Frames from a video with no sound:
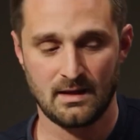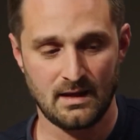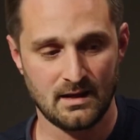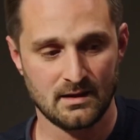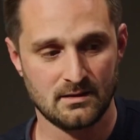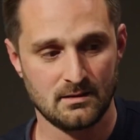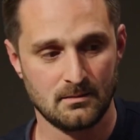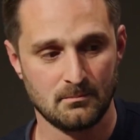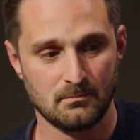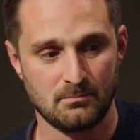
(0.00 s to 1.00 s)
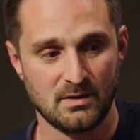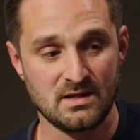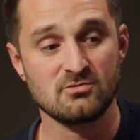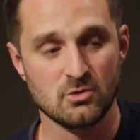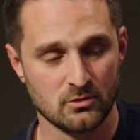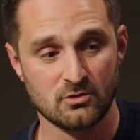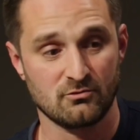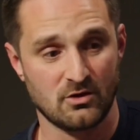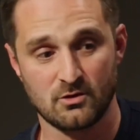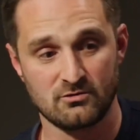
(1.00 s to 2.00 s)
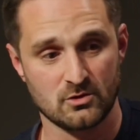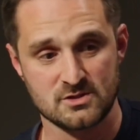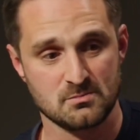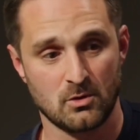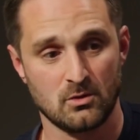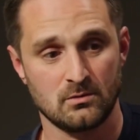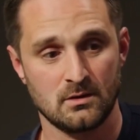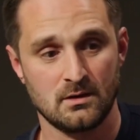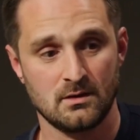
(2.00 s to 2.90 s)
But even though they're very, very small,